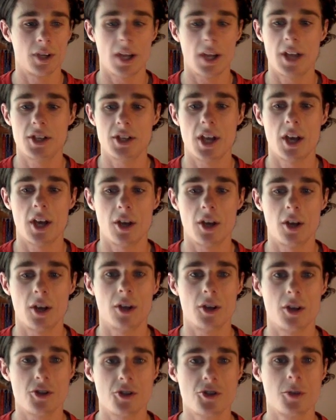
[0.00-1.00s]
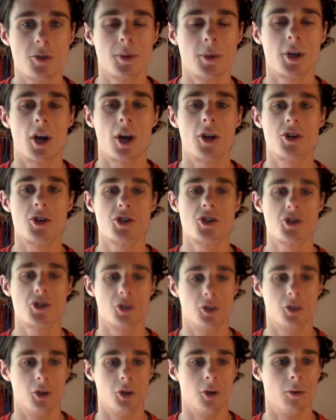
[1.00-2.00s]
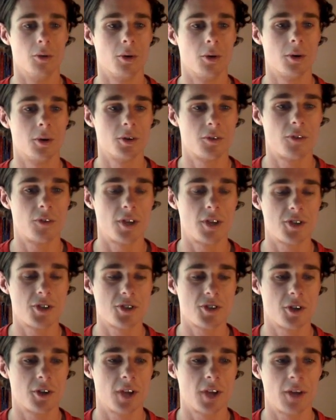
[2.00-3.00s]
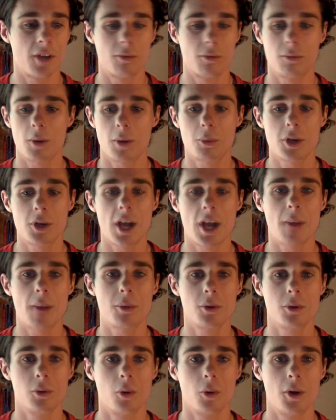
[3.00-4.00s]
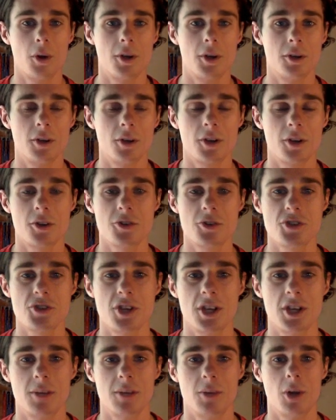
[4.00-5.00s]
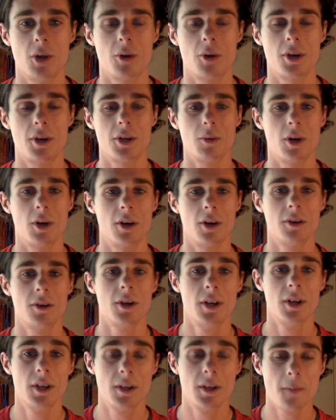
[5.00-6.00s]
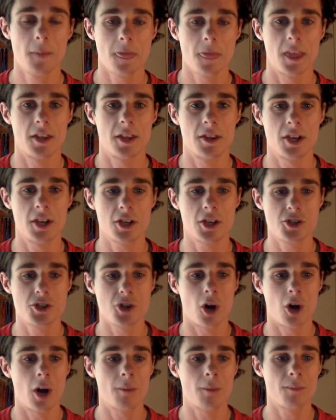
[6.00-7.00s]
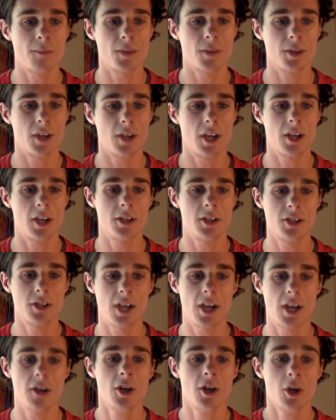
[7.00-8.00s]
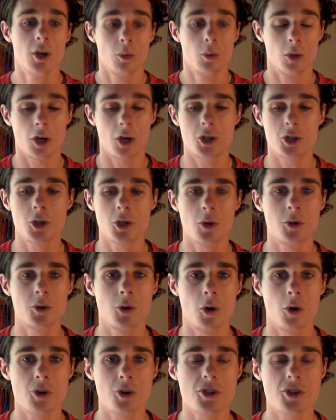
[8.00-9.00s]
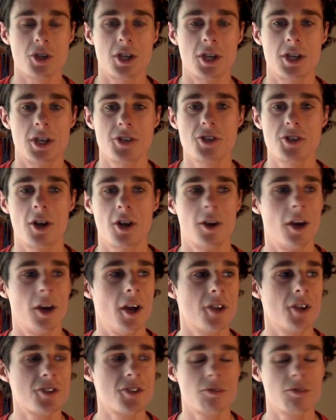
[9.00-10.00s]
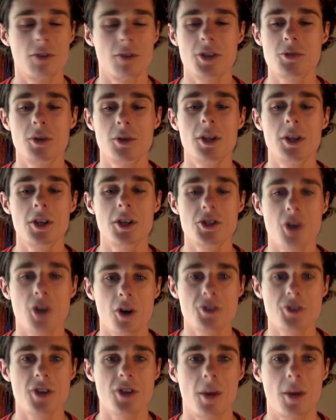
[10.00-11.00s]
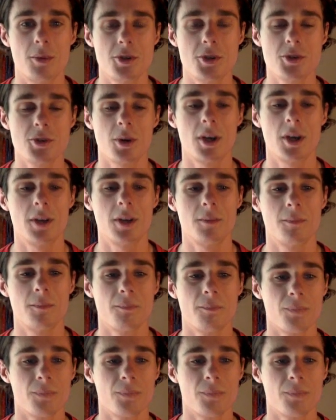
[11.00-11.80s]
a Supercoach guru in defence. So I'm pretty happy with Lloyd, and I don't see him going anywhere in the nick of time. And we got Jordan Dawson here, so it's really a toss up between,